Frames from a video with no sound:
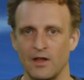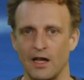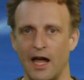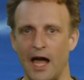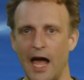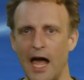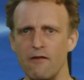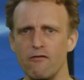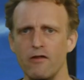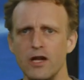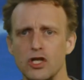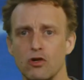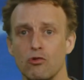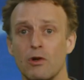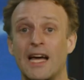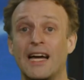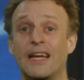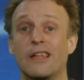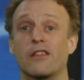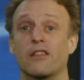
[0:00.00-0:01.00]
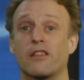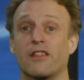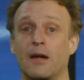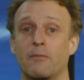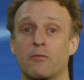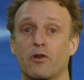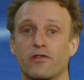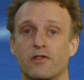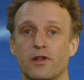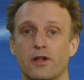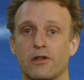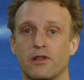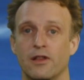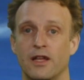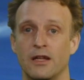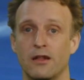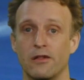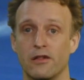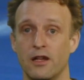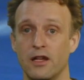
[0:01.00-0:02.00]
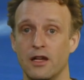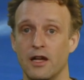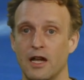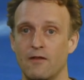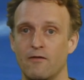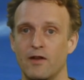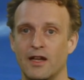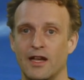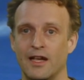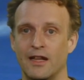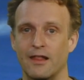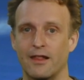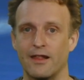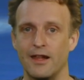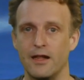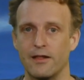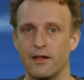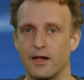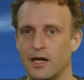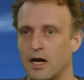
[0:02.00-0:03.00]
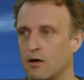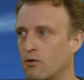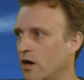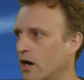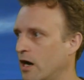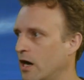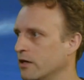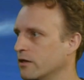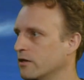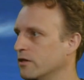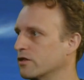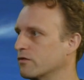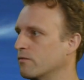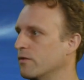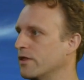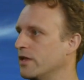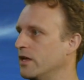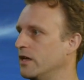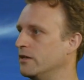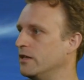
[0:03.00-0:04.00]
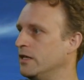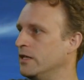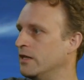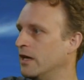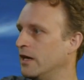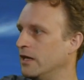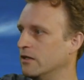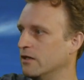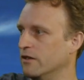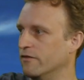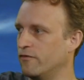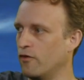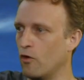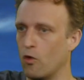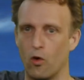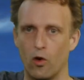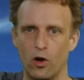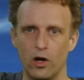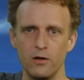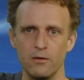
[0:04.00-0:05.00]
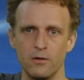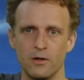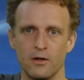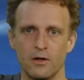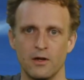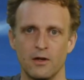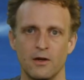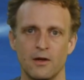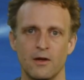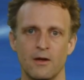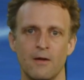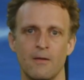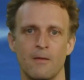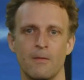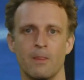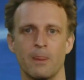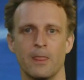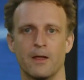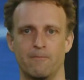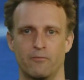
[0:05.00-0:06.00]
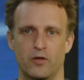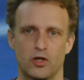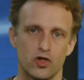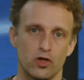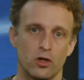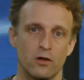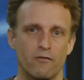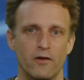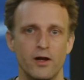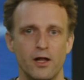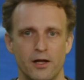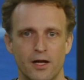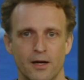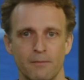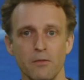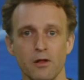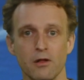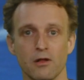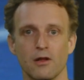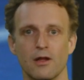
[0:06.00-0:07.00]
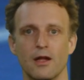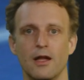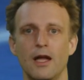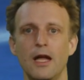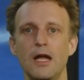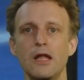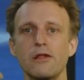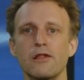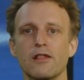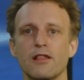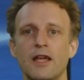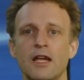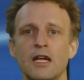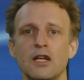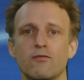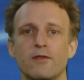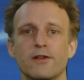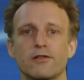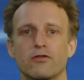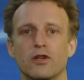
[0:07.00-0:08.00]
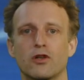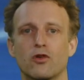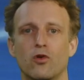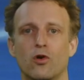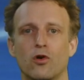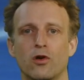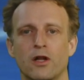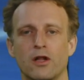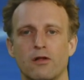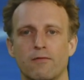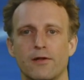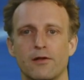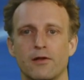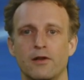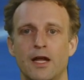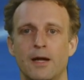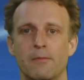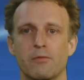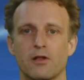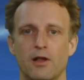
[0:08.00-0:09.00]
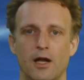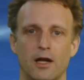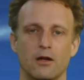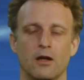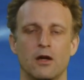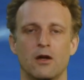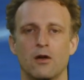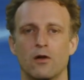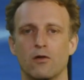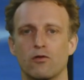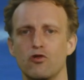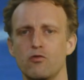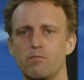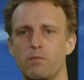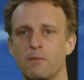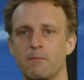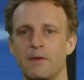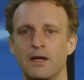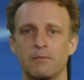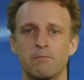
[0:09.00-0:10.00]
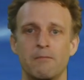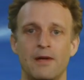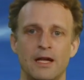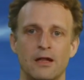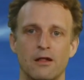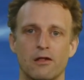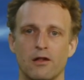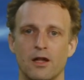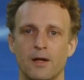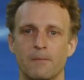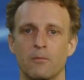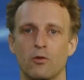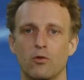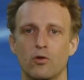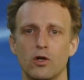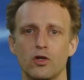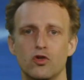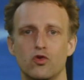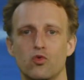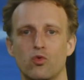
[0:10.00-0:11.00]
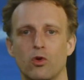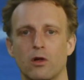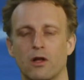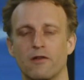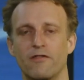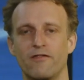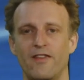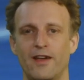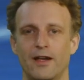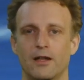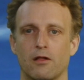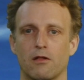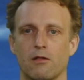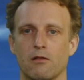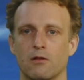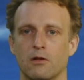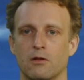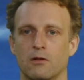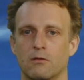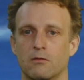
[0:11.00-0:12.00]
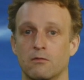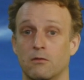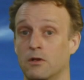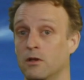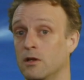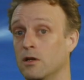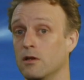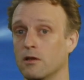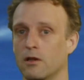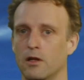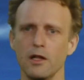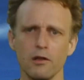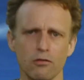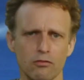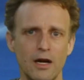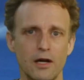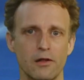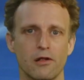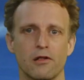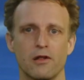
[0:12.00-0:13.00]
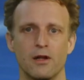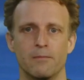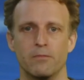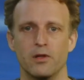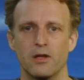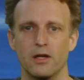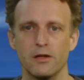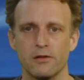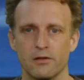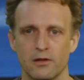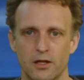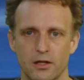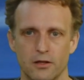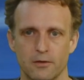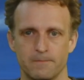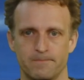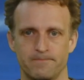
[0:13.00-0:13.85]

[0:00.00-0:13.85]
I visualized some of these links here, and we can see that our artist with the ID 94, John Williams, is linked with recordings with the names like Superman Main Theme or Duel of Fates. It's rather simple, isn't it?